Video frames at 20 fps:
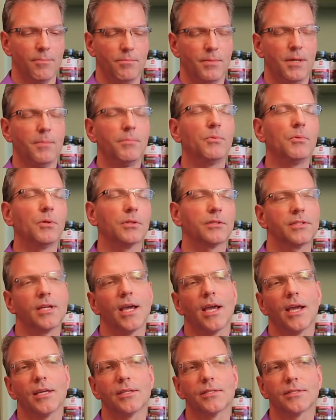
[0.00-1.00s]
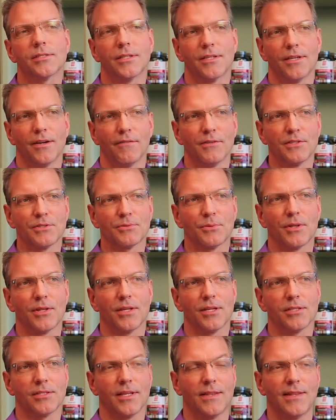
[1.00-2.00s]
People will taste the difference with
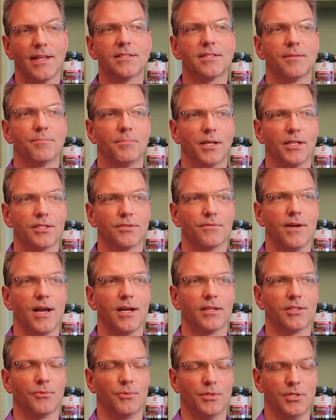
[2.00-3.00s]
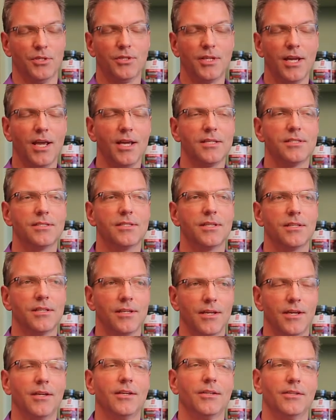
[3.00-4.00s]
this, and that's the biggest factor. When you taste it,
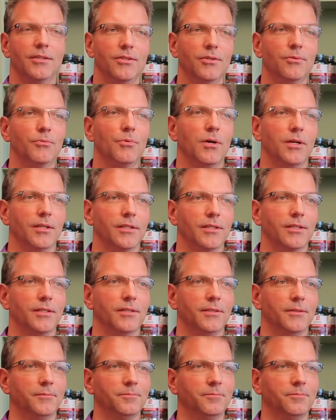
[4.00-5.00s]
you'll want it.